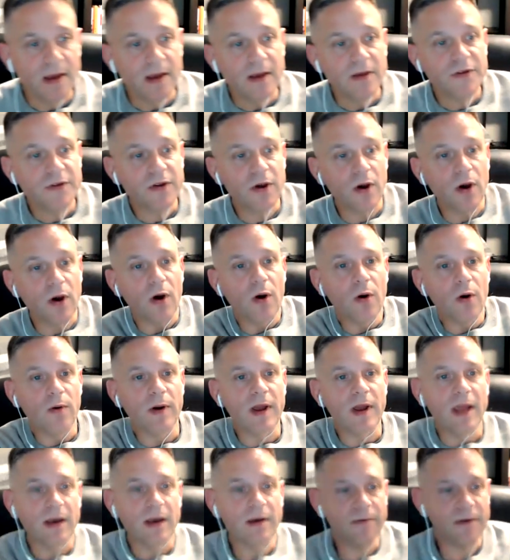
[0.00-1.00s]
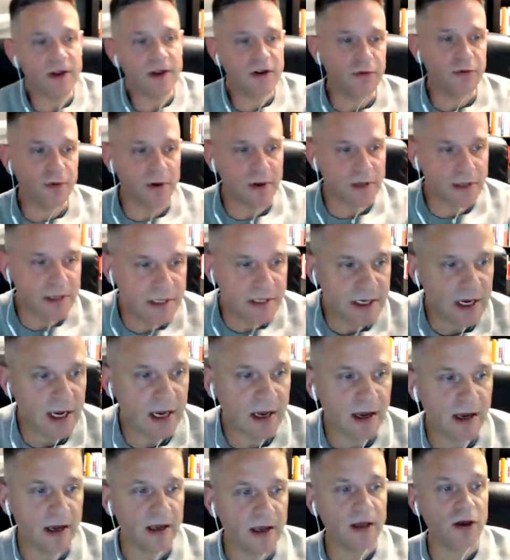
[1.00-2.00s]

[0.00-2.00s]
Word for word: So individuals, uh,